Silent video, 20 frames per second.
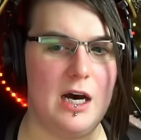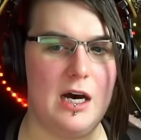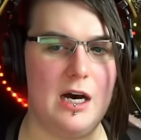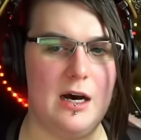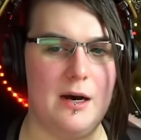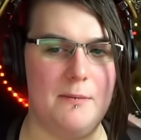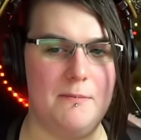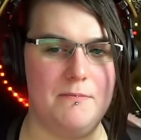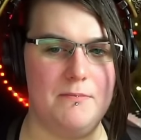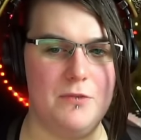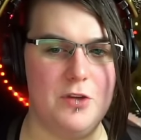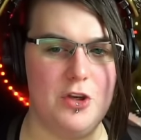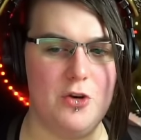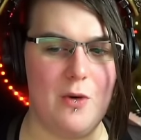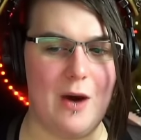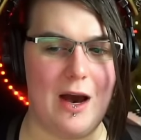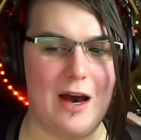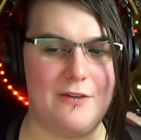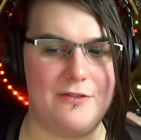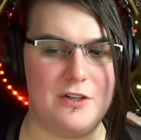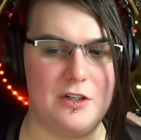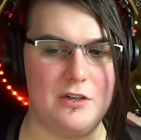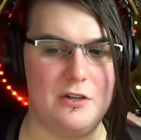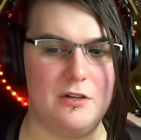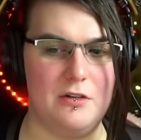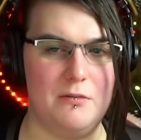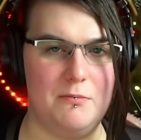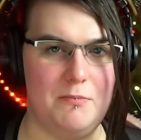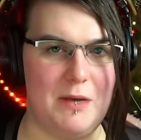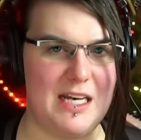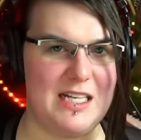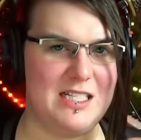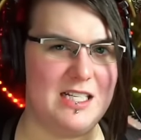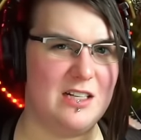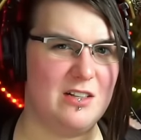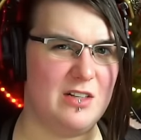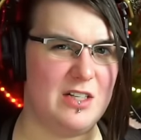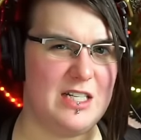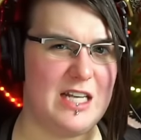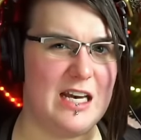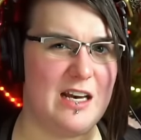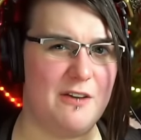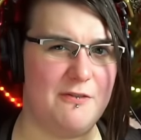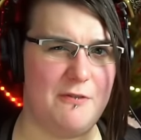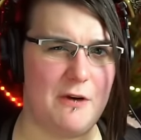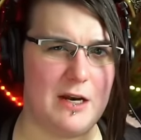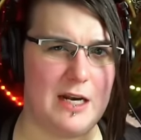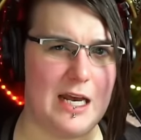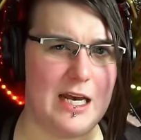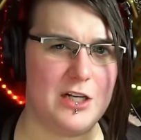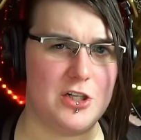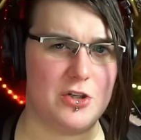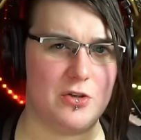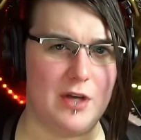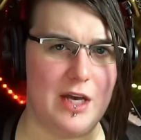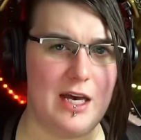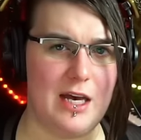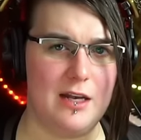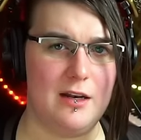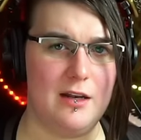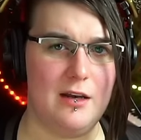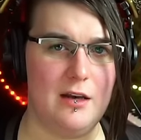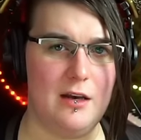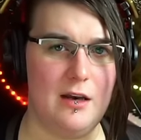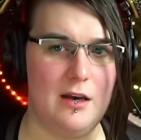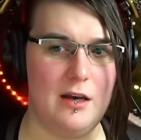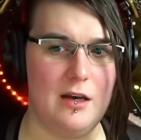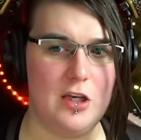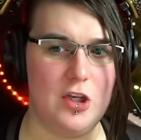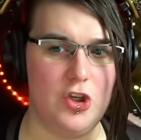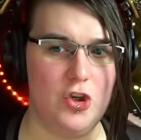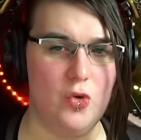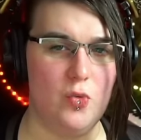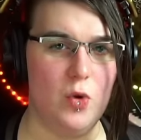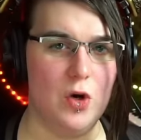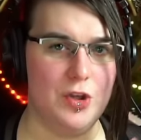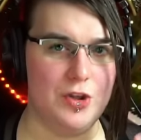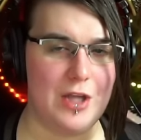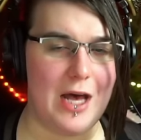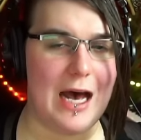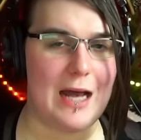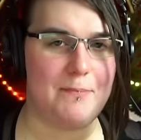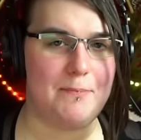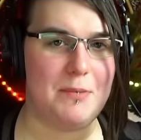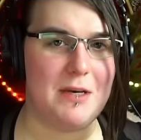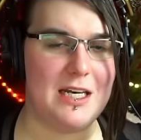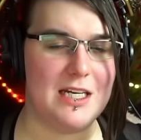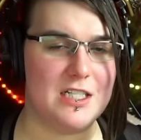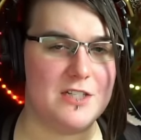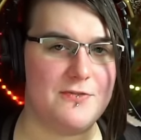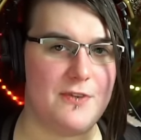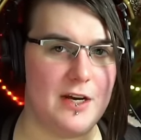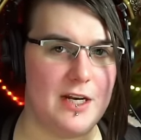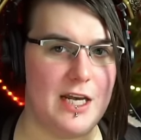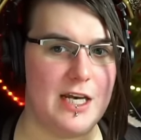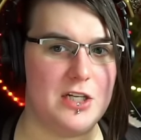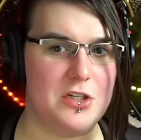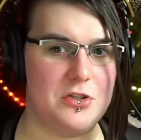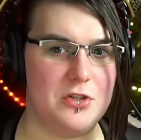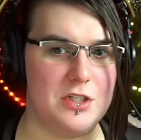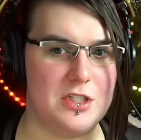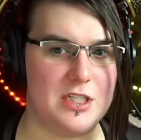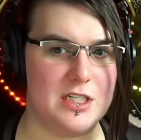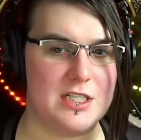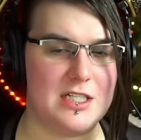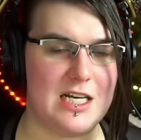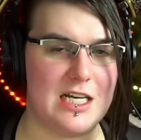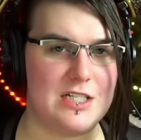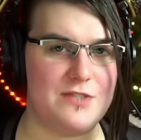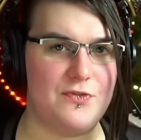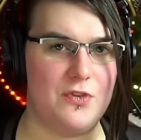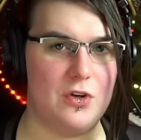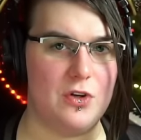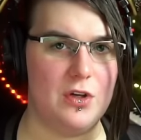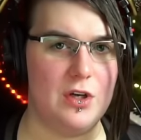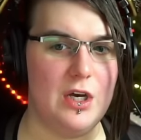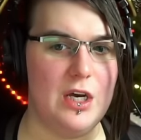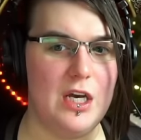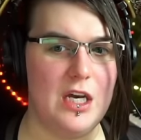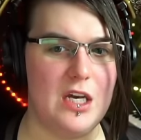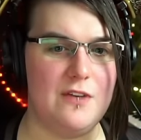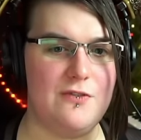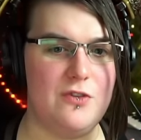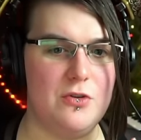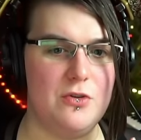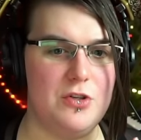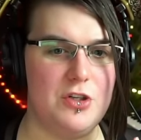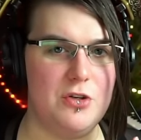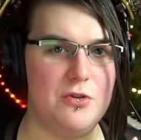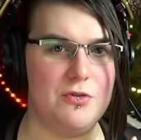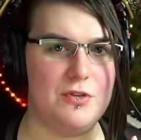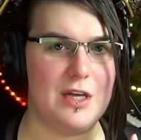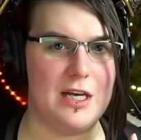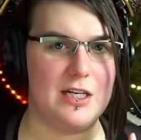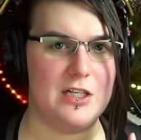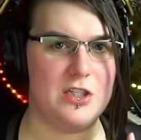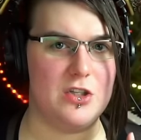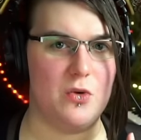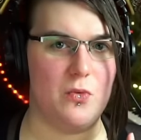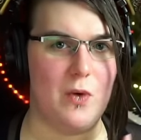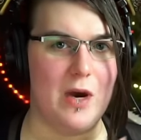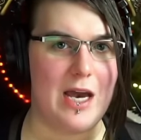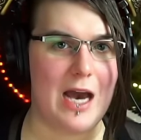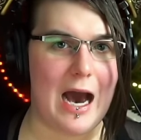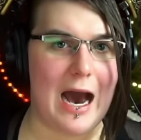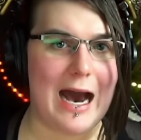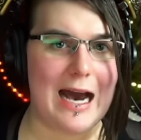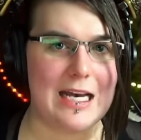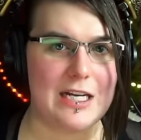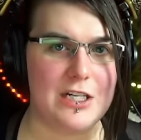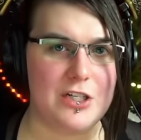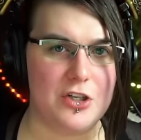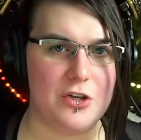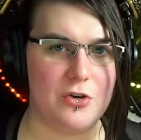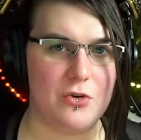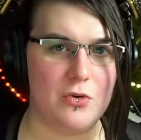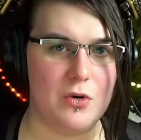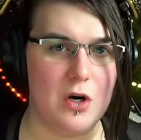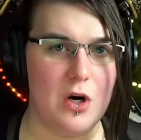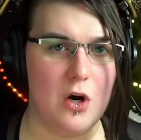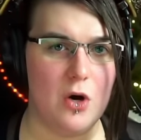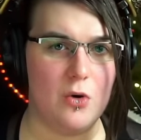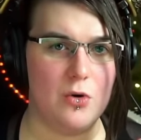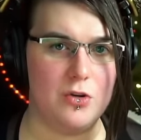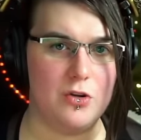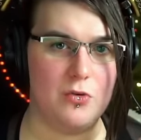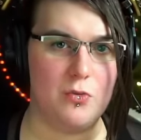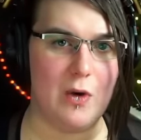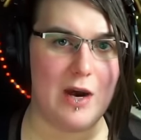um, you have to basically take a financial hit. You will not be as financially successful if you do things the way I do or